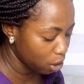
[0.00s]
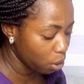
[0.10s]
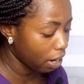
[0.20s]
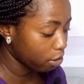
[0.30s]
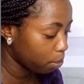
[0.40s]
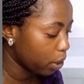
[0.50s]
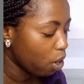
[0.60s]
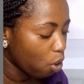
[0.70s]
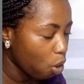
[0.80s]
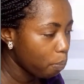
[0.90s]
You don't have to be
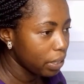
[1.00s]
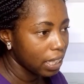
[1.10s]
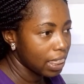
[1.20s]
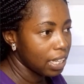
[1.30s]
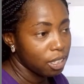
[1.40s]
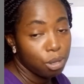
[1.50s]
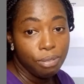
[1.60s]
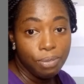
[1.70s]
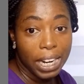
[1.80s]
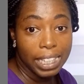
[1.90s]
opening things to
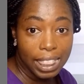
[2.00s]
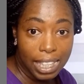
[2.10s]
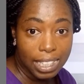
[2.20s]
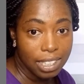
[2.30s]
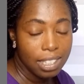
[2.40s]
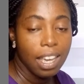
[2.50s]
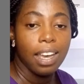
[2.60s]
find things.